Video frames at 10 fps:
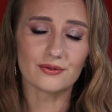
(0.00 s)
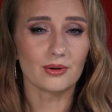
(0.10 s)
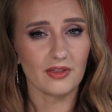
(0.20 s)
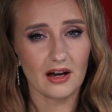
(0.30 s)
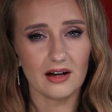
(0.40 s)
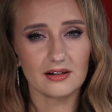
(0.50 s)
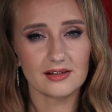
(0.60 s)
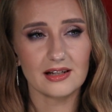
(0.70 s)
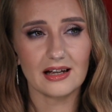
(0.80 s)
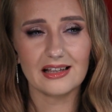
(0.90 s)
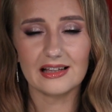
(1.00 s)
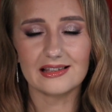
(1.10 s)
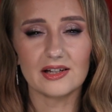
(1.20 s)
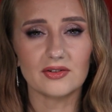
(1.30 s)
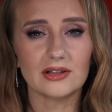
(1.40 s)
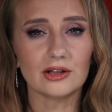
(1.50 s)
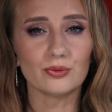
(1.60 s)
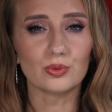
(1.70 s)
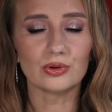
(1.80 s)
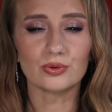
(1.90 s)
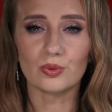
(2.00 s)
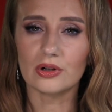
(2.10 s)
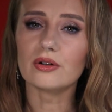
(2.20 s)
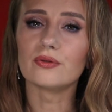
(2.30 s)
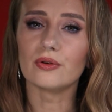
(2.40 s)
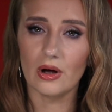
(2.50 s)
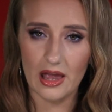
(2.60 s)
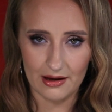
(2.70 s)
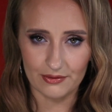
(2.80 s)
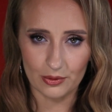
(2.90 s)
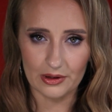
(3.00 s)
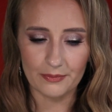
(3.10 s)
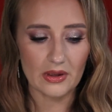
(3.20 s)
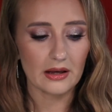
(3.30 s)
from the other side, it definitely wouldn't work for everyone.